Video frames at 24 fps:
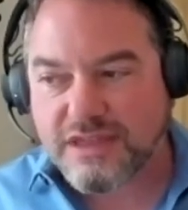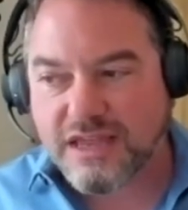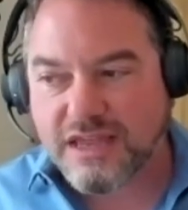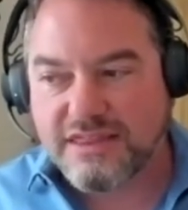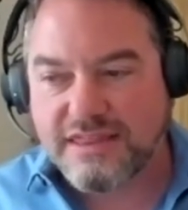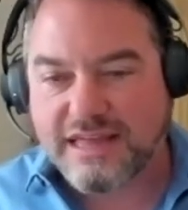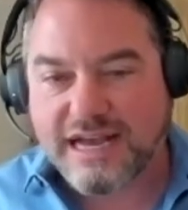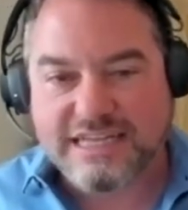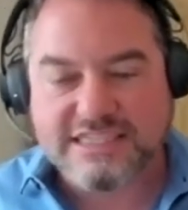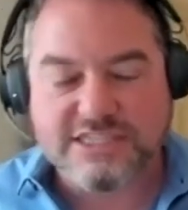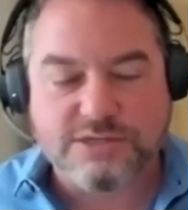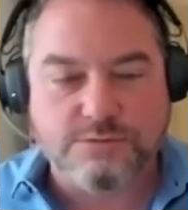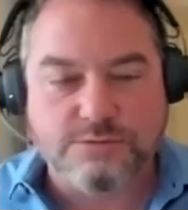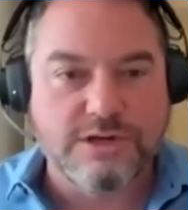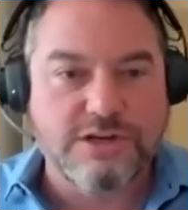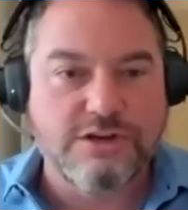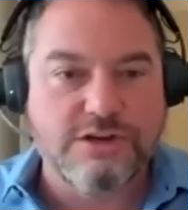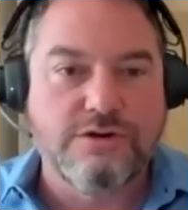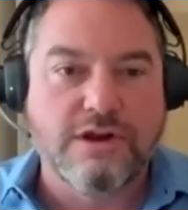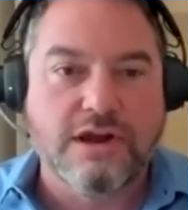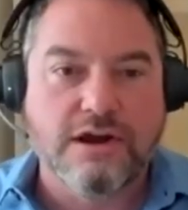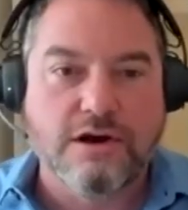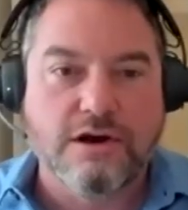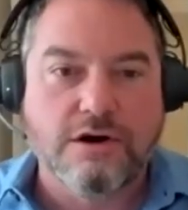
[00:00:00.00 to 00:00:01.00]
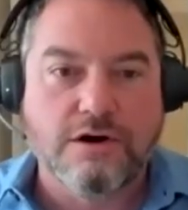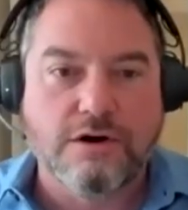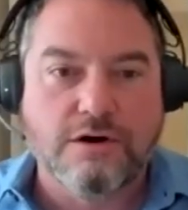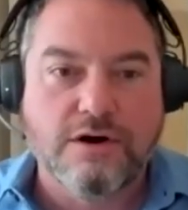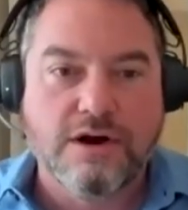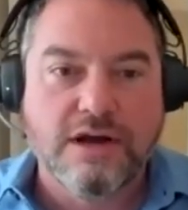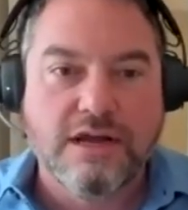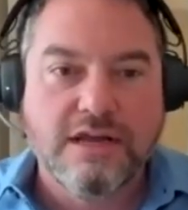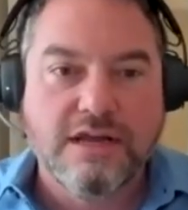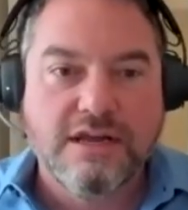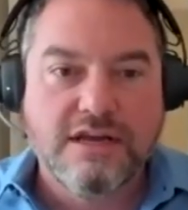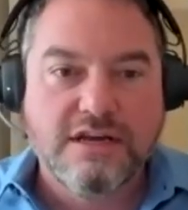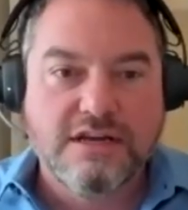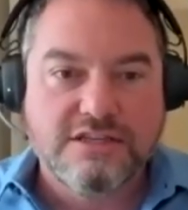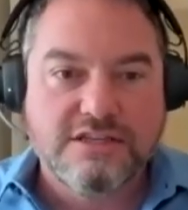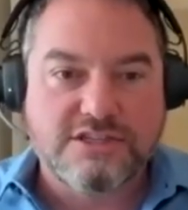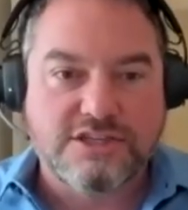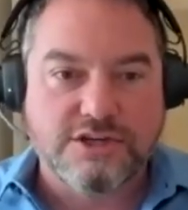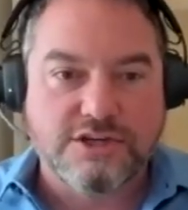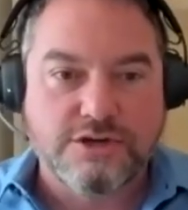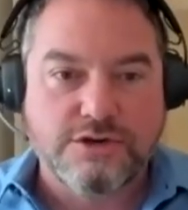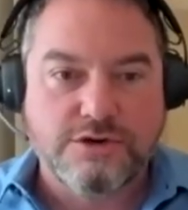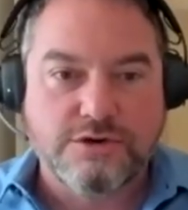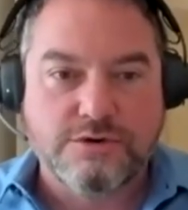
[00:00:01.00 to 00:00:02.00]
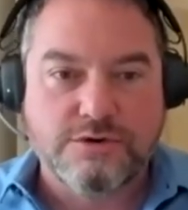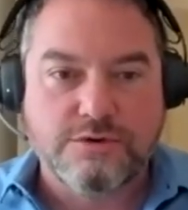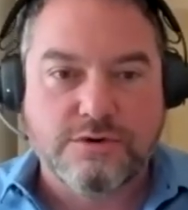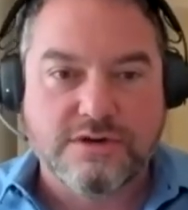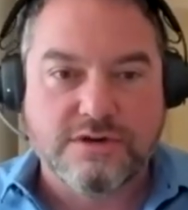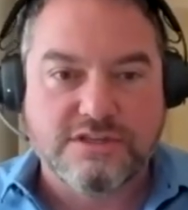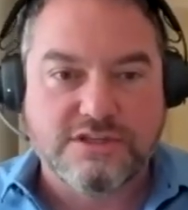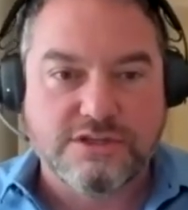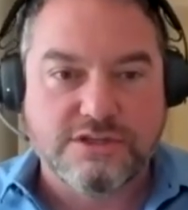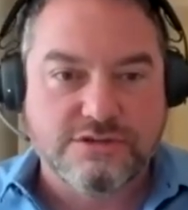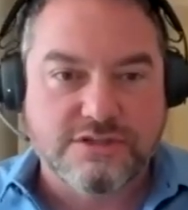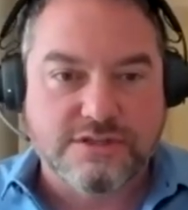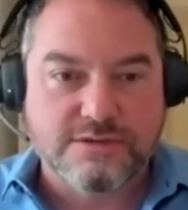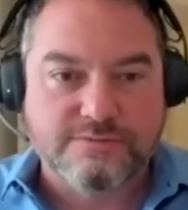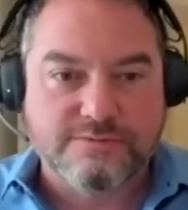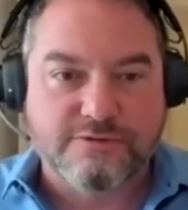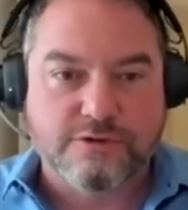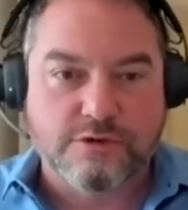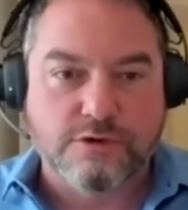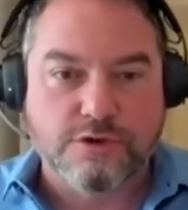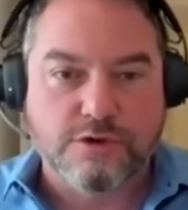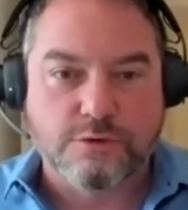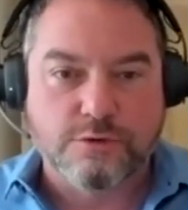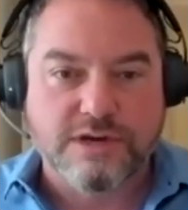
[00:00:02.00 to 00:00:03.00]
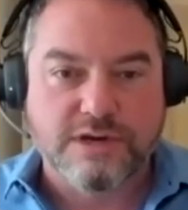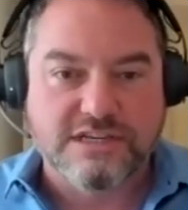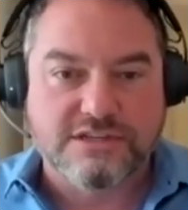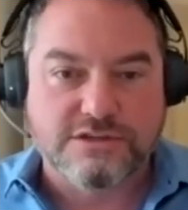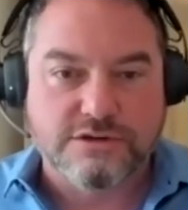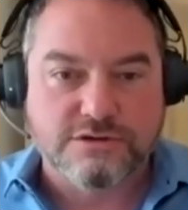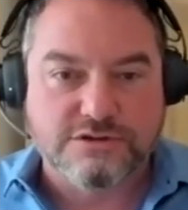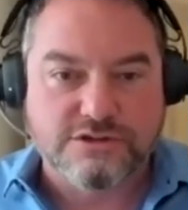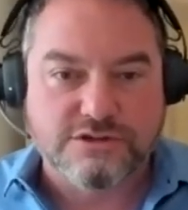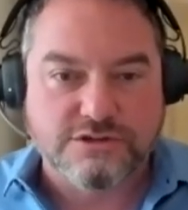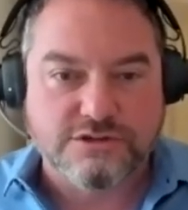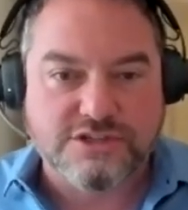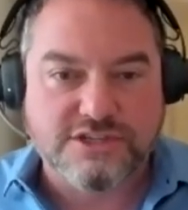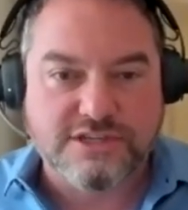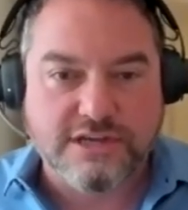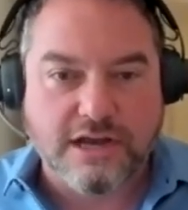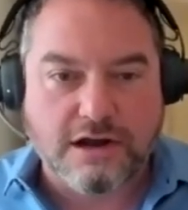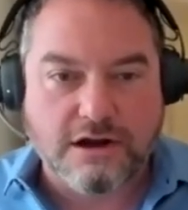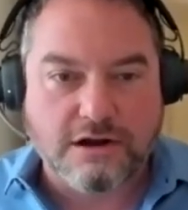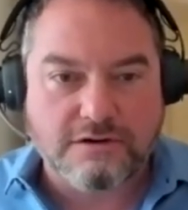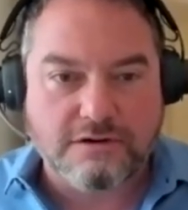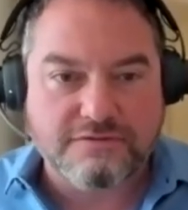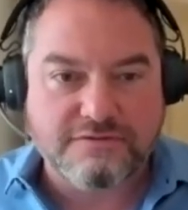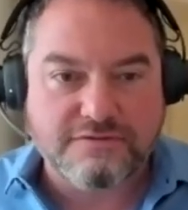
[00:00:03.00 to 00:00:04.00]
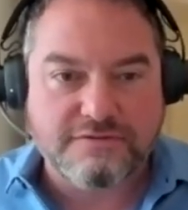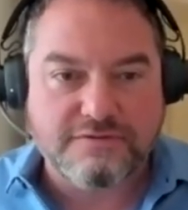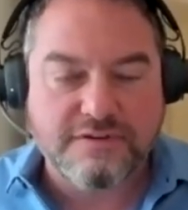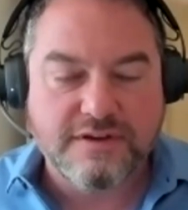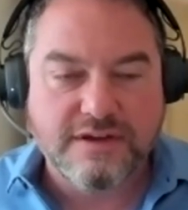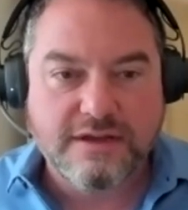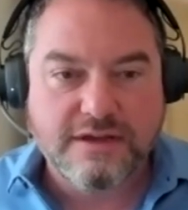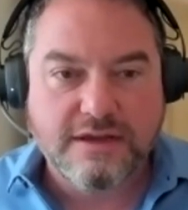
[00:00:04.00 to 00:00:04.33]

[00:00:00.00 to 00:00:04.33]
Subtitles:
that's when you know to do some further research yourself